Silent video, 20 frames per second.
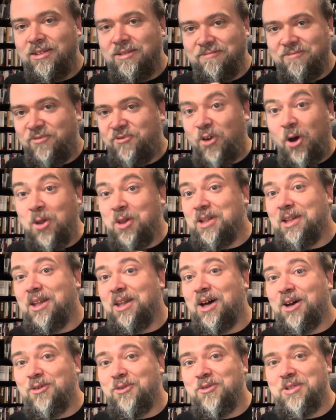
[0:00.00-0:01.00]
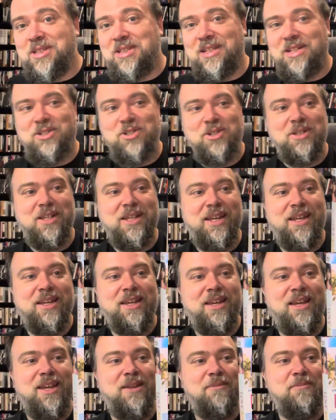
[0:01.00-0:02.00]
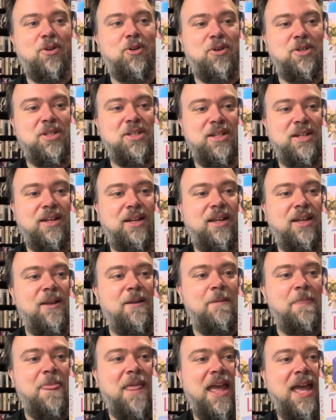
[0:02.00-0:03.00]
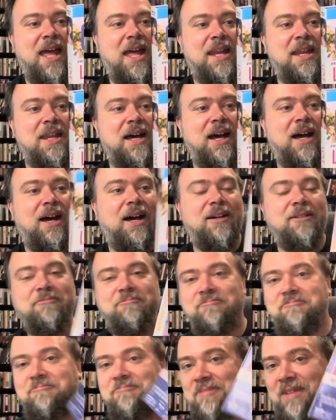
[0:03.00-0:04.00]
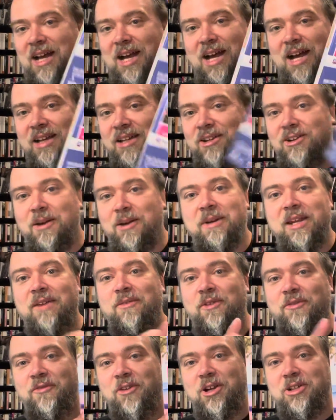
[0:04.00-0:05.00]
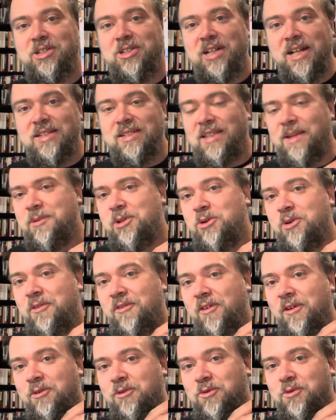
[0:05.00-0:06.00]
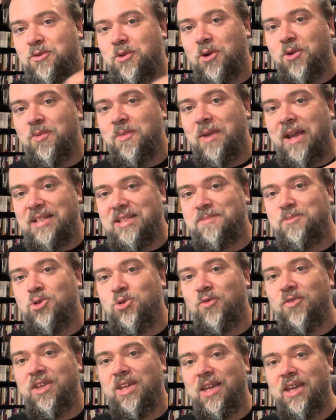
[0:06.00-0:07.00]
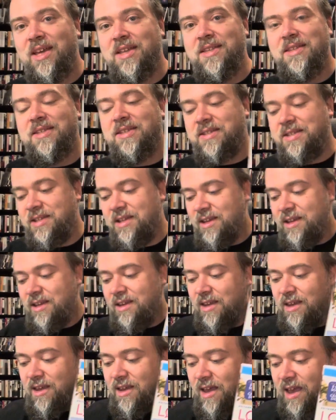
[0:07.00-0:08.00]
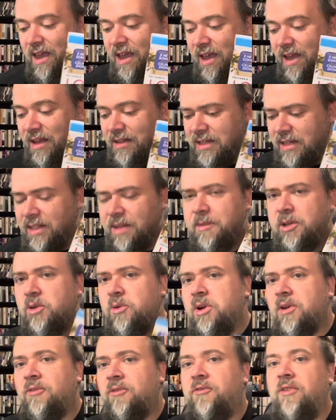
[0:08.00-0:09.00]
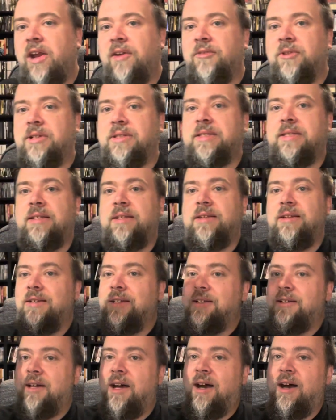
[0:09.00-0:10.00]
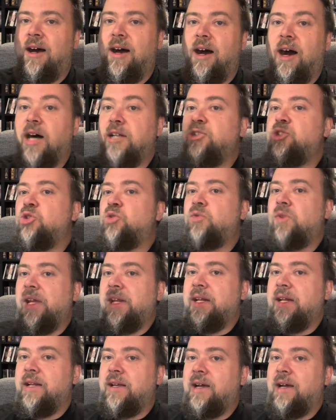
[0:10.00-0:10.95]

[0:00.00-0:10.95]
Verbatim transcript: fall in love essentially in person. And, uh, uh, you know, I'm going to give it a fair chance. Let me know what your favorite romance movie is. And uh, let me know your favorite uh, underrated